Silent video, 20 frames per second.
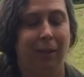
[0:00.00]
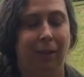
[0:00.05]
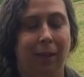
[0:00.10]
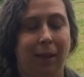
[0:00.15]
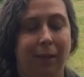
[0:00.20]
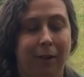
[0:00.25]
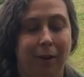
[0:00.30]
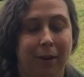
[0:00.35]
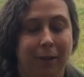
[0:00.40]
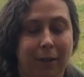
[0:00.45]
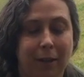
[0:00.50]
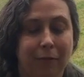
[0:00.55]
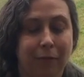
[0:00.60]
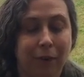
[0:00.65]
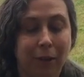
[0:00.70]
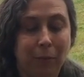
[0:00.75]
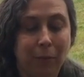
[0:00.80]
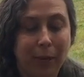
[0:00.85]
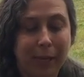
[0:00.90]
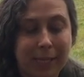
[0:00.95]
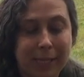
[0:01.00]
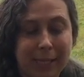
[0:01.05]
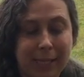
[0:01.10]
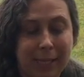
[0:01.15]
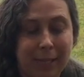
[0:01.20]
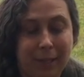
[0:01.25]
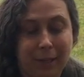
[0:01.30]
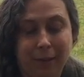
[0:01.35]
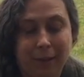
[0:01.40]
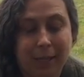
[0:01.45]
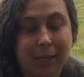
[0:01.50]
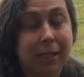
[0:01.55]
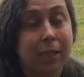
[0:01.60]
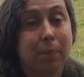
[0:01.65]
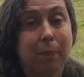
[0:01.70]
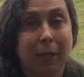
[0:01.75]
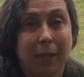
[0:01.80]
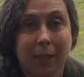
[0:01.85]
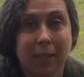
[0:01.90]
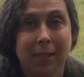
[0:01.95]
Now, there are different ways to do this,
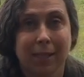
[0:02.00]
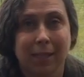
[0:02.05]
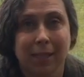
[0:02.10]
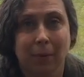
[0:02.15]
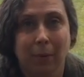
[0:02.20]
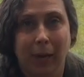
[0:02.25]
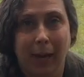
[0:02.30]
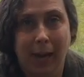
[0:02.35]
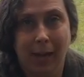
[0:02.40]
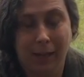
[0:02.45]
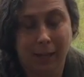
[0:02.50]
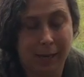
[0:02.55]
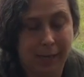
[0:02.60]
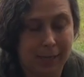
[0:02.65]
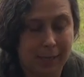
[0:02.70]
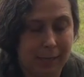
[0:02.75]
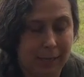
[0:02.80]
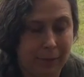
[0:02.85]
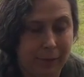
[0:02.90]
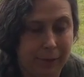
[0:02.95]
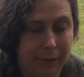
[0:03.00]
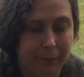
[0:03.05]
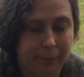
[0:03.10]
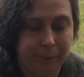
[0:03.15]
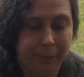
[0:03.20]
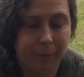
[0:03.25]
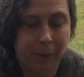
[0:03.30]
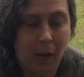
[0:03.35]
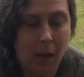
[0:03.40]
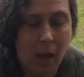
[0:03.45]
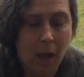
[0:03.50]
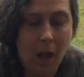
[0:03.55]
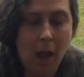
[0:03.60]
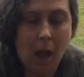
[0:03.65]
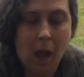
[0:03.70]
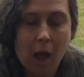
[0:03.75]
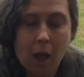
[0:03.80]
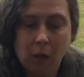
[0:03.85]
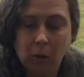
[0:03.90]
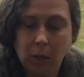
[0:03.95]
but this is the way I like to do
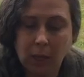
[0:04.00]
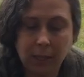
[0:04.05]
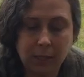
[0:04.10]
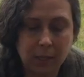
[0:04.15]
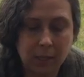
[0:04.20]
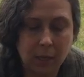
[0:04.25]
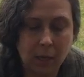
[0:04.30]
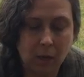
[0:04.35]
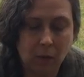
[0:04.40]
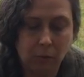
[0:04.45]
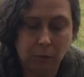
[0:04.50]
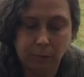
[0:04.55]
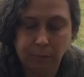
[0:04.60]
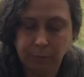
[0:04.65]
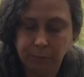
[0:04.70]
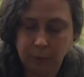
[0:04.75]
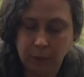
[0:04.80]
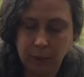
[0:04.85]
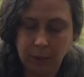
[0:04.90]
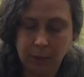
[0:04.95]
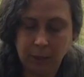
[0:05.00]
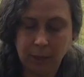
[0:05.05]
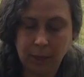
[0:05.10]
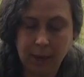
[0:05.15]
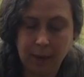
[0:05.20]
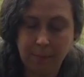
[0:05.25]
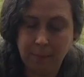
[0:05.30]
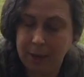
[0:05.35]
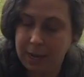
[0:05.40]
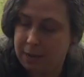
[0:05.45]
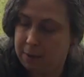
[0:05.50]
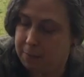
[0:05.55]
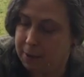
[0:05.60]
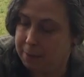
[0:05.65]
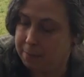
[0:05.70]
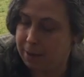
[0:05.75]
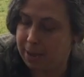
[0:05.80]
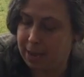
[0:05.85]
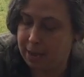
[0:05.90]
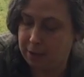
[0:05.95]
it. Okay, so I make my
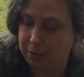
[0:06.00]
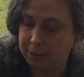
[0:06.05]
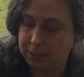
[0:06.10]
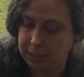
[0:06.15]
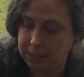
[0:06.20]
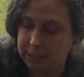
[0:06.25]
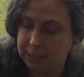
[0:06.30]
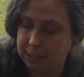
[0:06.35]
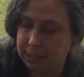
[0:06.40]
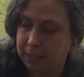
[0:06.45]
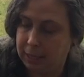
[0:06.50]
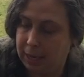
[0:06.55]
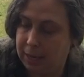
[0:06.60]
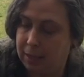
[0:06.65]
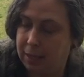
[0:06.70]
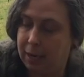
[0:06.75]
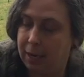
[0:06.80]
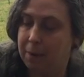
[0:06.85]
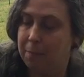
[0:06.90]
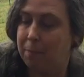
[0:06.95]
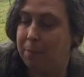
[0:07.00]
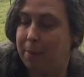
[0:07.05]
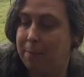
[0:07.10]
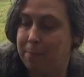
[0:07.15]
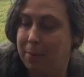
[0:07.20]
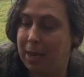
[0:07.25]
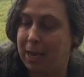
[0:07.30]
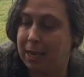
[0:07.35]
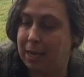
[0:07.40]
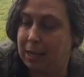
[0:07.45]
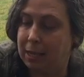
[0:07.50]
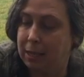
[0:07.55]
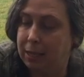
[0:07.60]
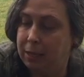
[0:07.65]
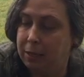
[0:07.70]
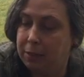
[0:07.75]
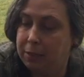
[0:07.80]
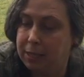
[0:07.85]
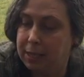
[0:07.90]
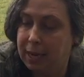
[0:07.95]
mounds, and then I make a
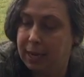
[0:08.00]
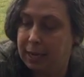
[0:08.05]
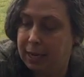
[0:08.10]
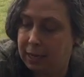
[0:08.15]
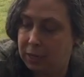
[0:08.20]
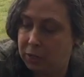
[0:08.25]
little tiny